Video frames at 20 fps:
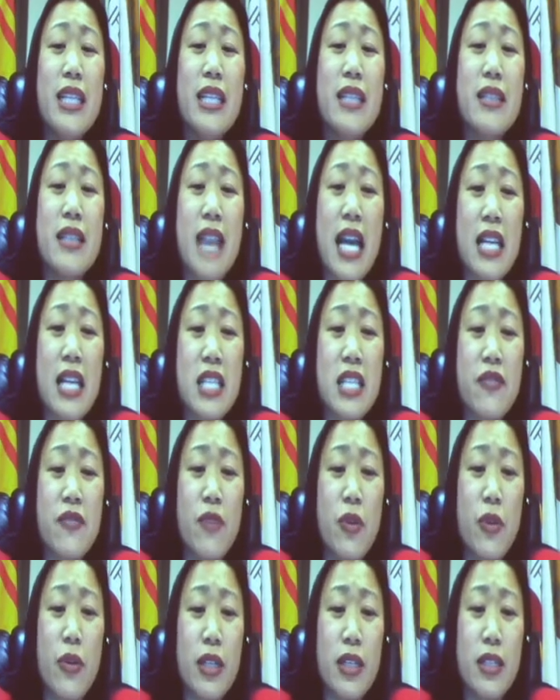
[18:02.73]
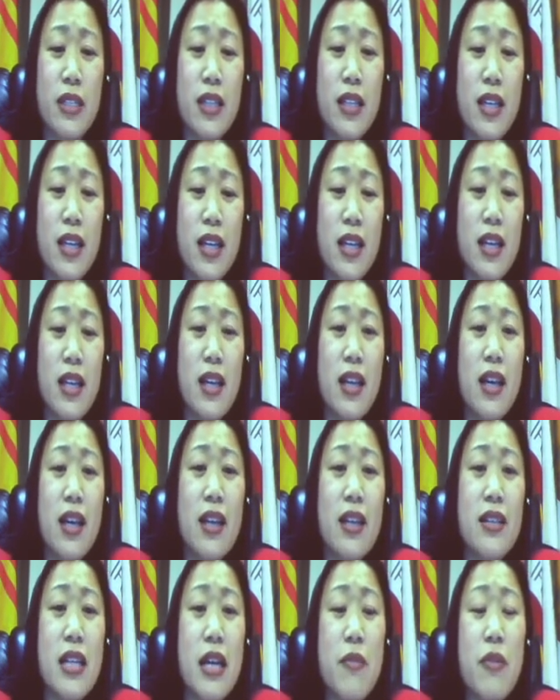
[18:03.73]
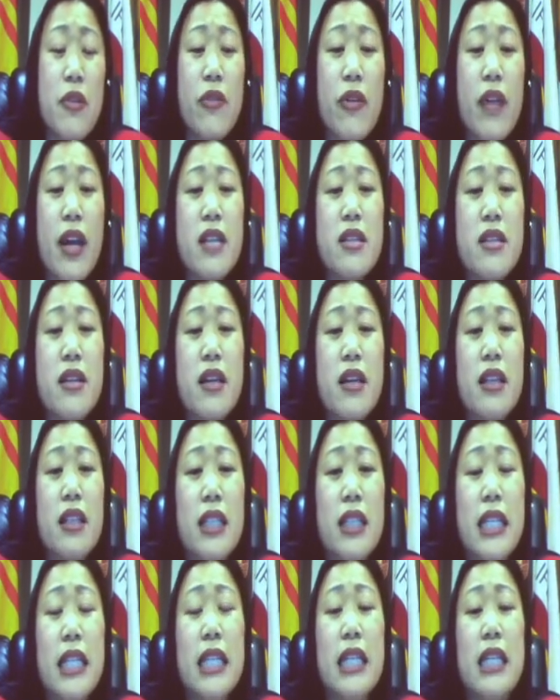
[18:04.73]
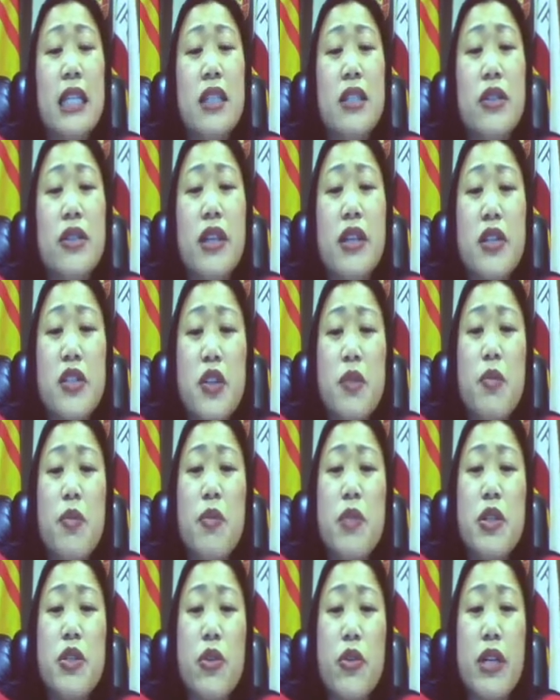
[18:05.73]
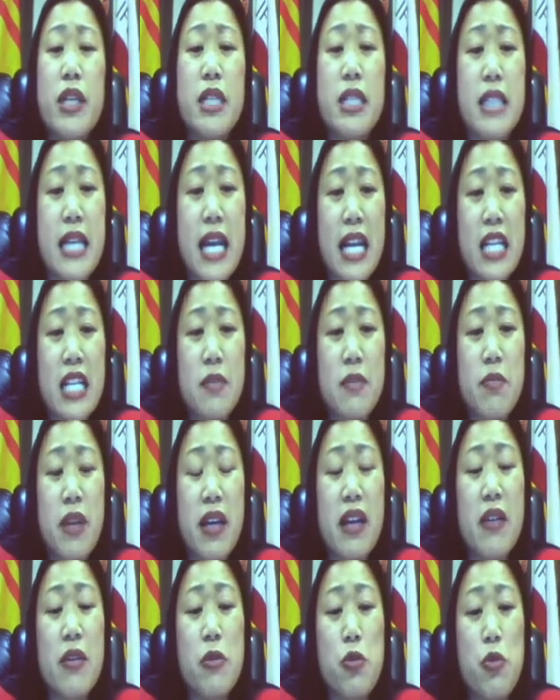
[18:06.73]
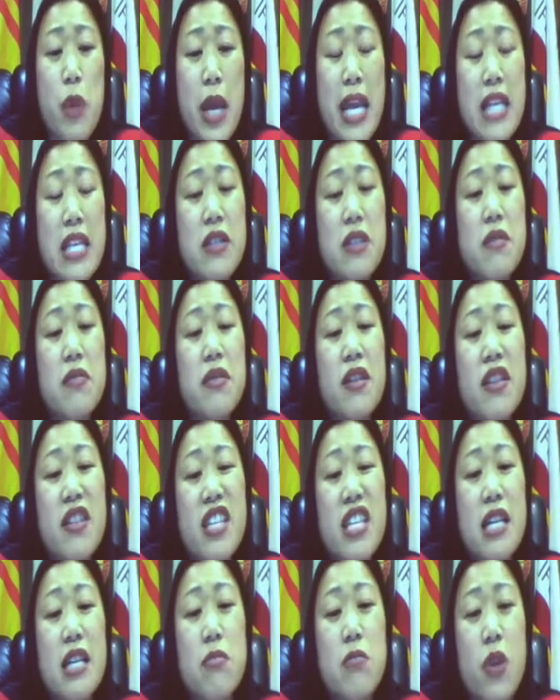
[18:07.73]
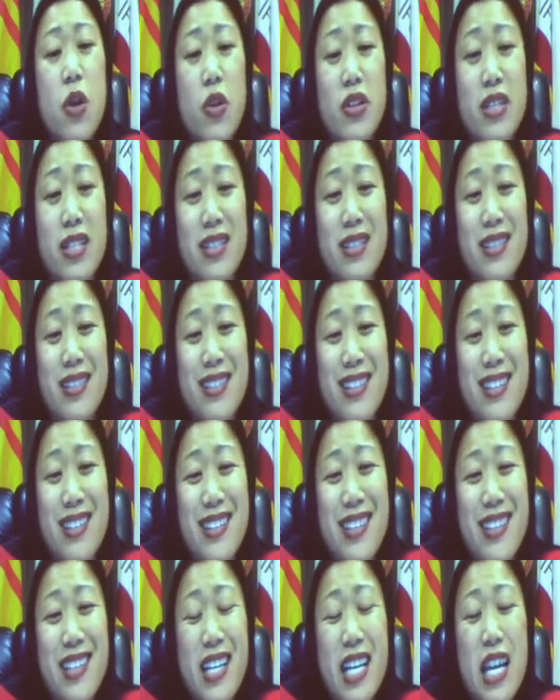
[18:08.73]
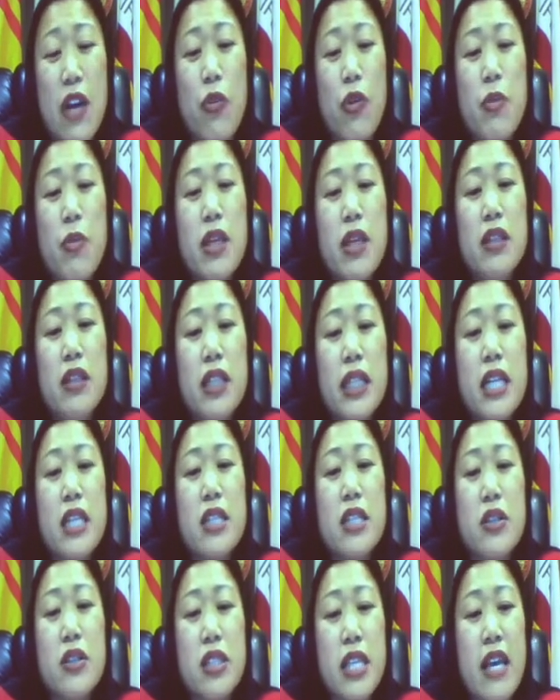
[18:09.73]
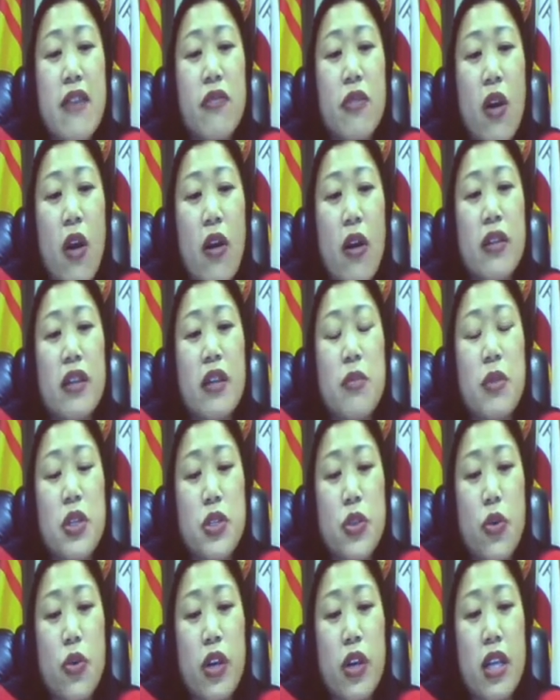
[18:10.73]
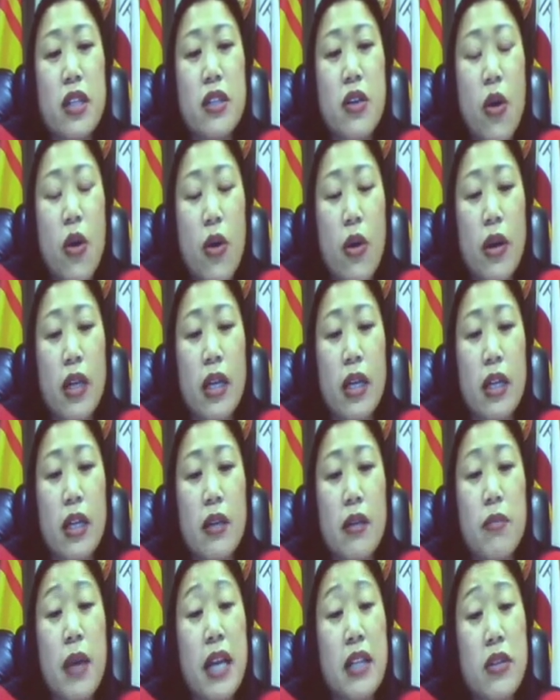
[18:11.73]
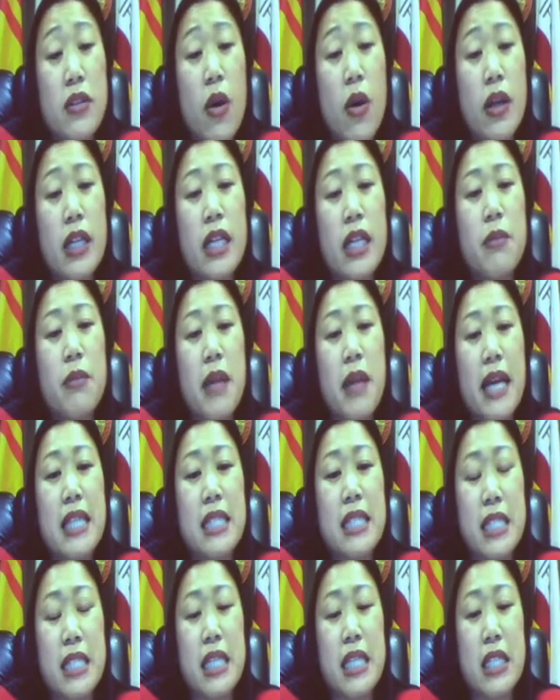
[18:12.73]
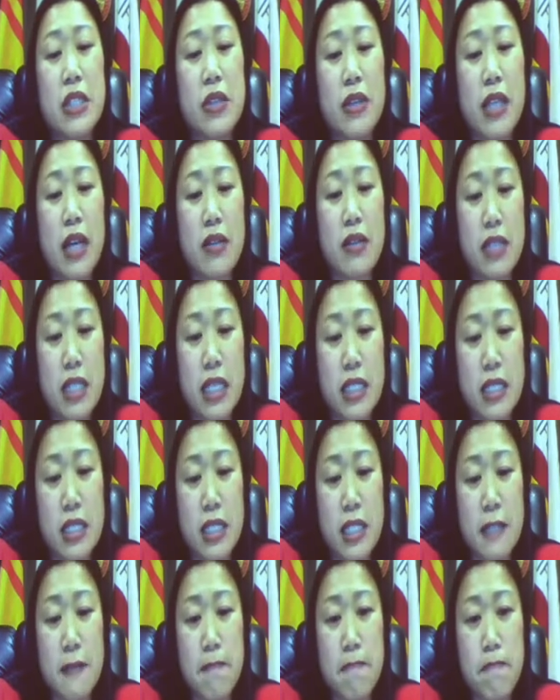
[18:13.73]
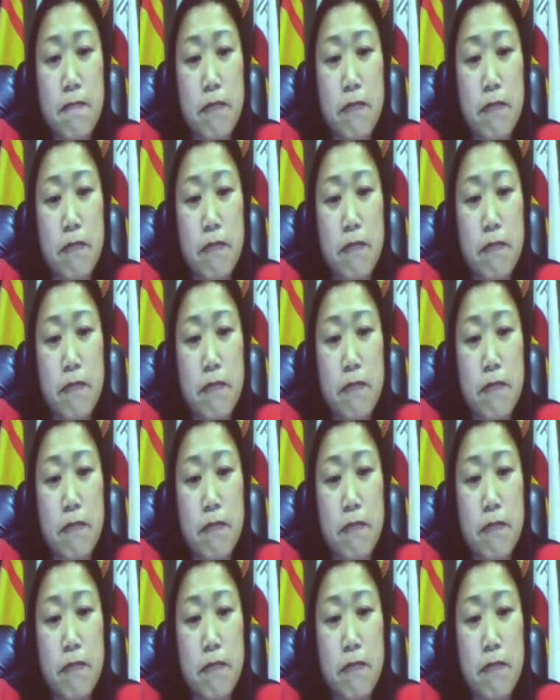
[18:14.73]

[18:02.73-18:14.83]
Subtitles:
these taxes, Democrats are clinging to their supermajority status by a razor thin margin, and will be looking to safeguard their majority by targeting my seat in 2018.